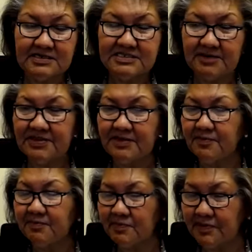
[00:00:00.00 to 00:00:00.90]
some of
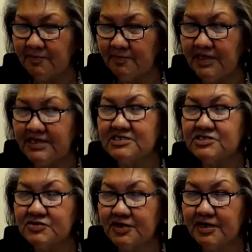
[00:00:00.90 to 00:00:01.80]
the, the
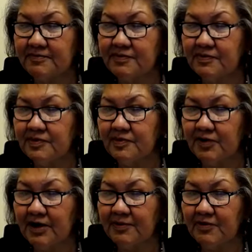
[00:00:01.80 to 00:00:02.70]
Plains tribe, the
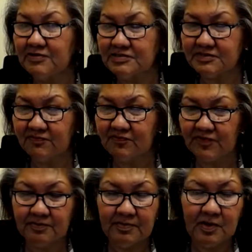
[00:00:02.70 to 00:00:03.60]
Arapahoes
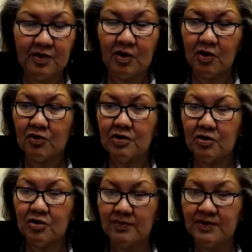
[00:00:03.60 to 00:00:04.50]
from
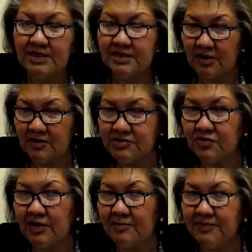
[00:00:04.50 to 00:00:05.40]
Oklahoma and
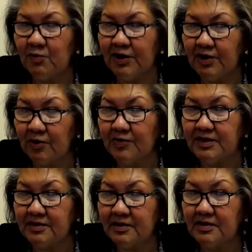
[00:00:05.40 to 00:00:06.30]
also up in
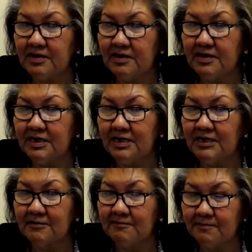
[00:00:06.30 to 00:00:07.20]
Wyoming.
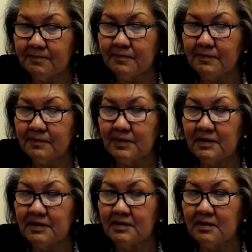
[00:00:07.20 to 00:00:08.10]
Um,
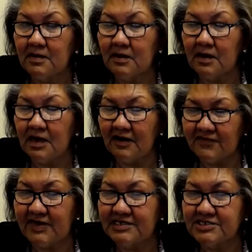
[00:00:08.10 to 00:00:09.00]

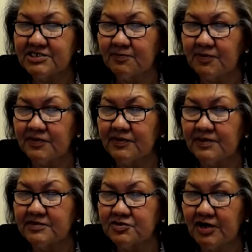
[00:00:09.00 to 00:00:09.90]
have kinship with
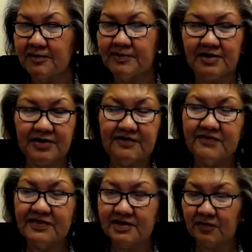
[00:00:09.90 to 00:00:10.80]
the tribe here,
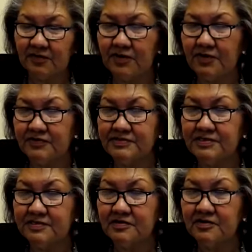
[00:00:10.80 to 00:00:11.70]
even the
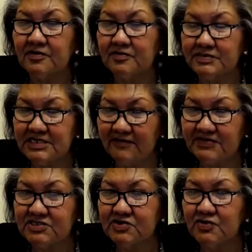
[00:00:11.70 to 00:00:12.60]
Crows. The Crows
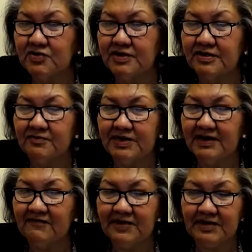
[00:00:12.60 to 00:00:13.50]
have a story. We
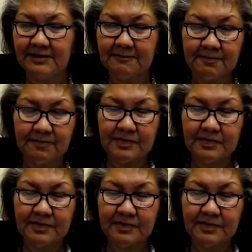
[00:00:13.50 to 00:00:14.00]
have a, um,